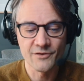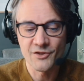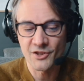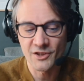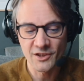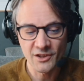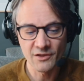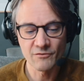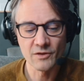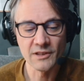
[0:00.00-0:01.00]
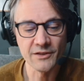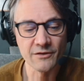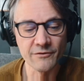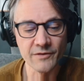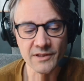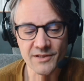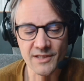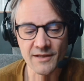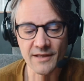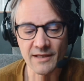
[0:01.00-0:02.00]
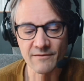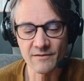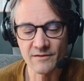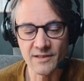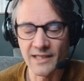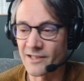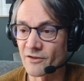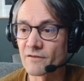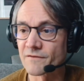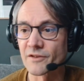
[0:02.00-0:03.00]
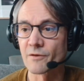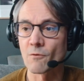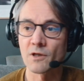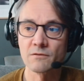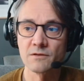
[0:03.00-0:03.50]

generally don't really see that taking off very well.